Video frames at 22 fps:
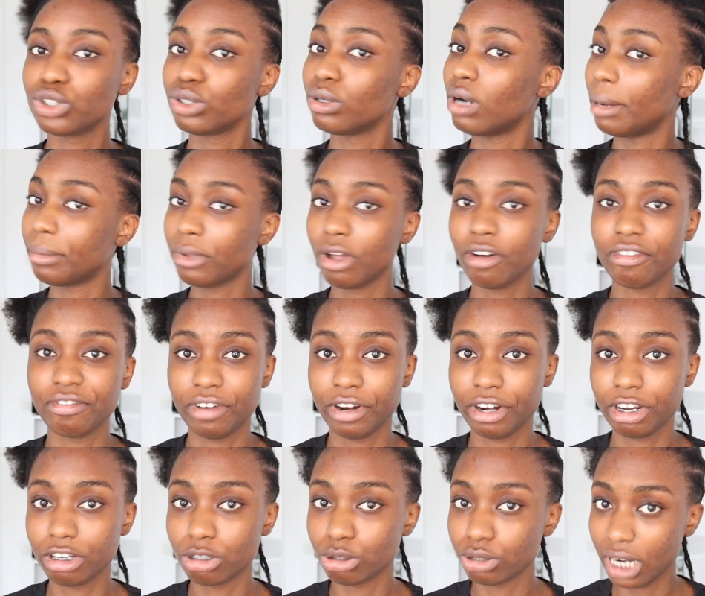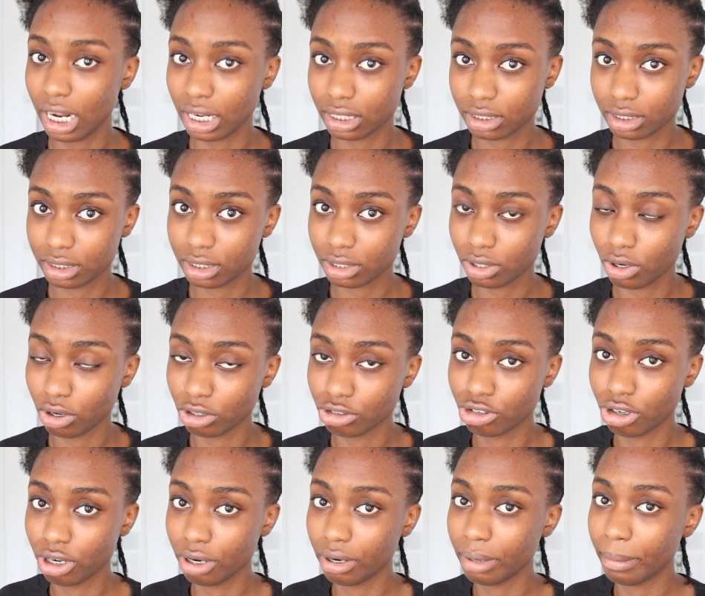you, I'm not very good at
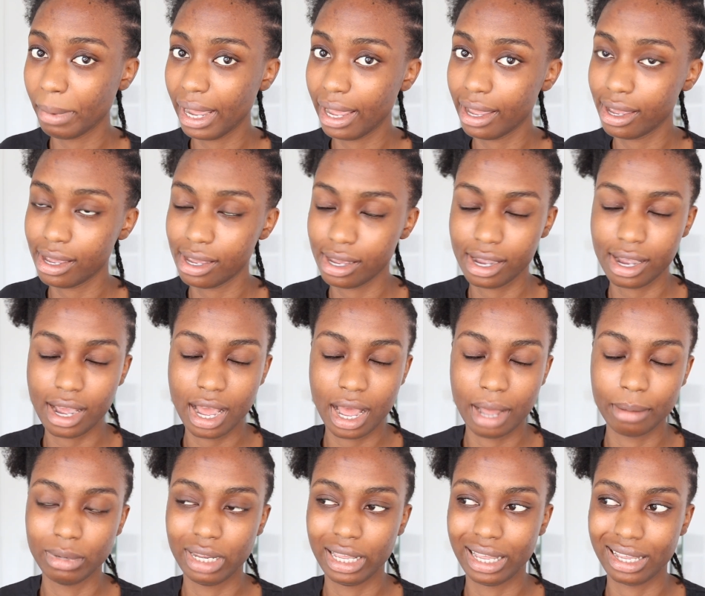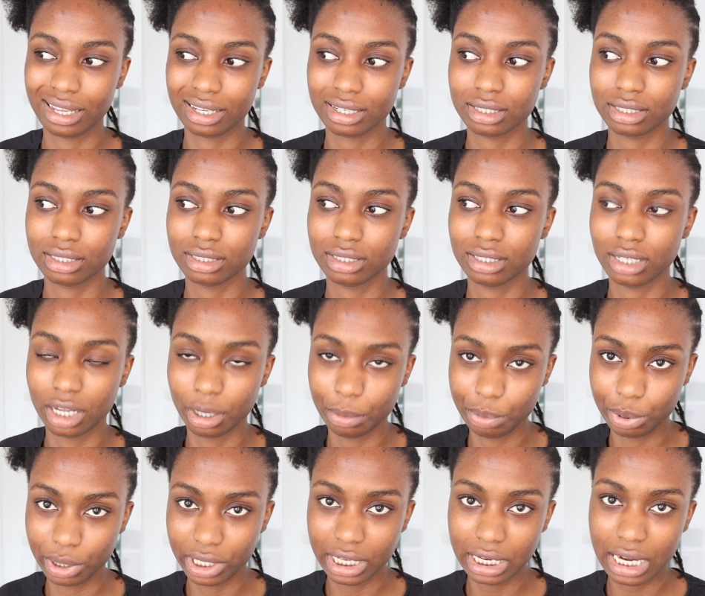cornrowing my hair. I'm like a
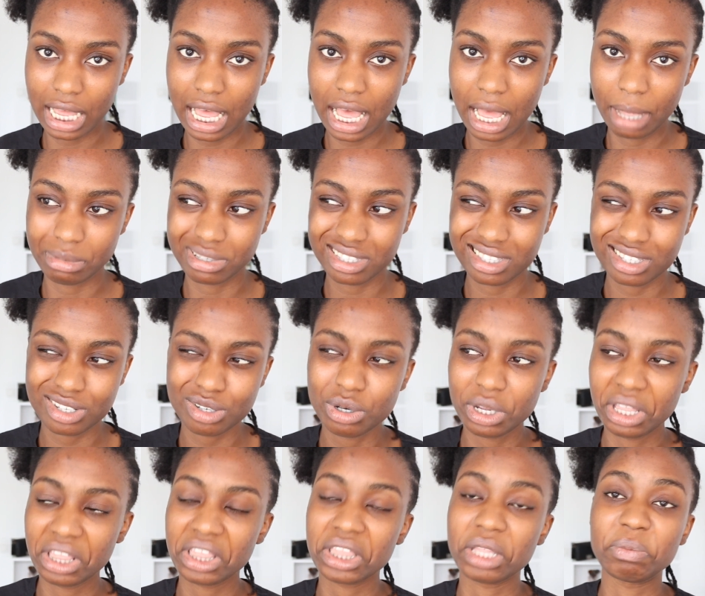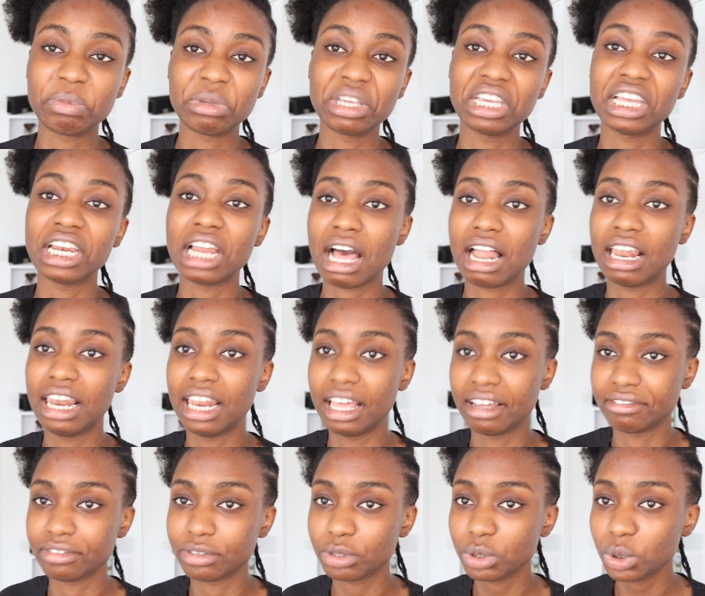beginner. I'm still in the beginner
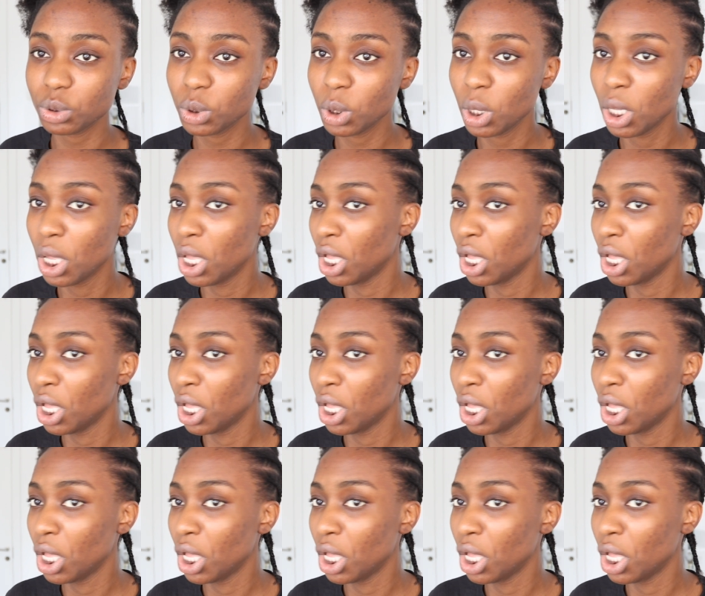level